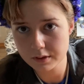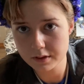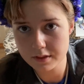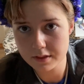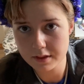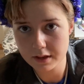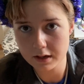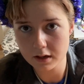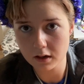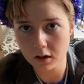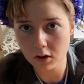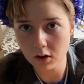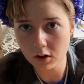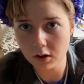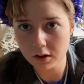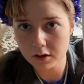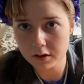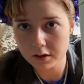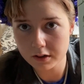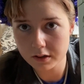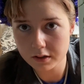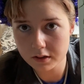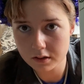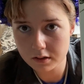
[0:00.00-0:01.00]
they
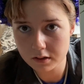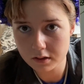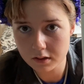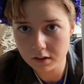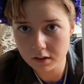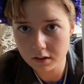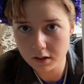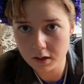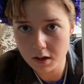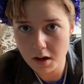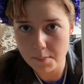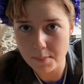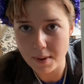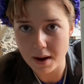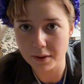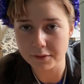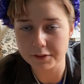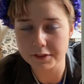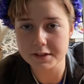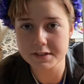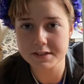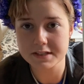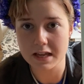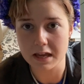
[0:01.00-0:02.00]
are about
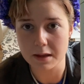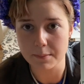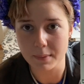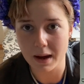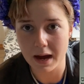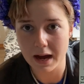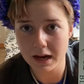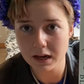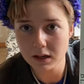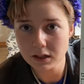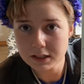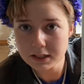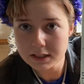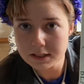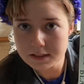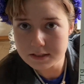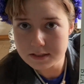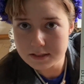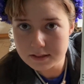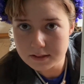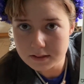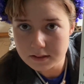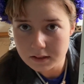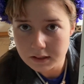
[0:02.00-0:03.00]
the same height,